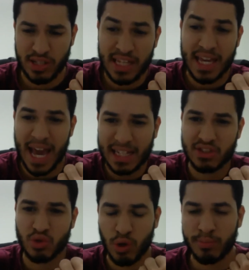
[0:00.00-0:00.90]
he
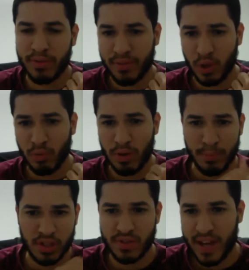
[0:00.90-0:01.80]
can swarm the field with a
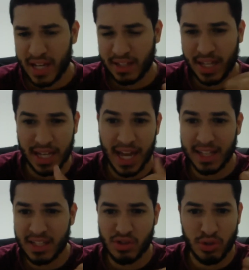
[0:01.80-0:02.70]
bunch of like
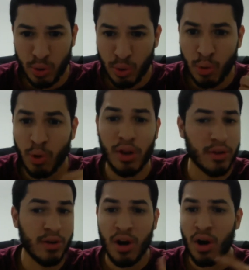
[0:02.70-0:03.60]
at least 2